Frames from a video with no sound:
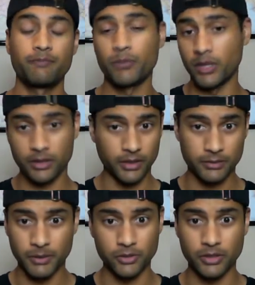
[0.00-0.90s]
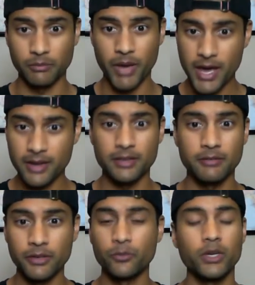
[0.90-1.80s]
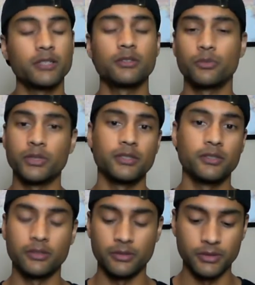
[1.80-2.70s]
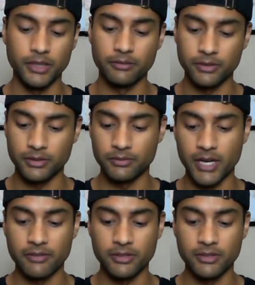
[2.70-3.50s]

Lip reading: especially on the bad end of it when it's the reason you'll leave for Survivor.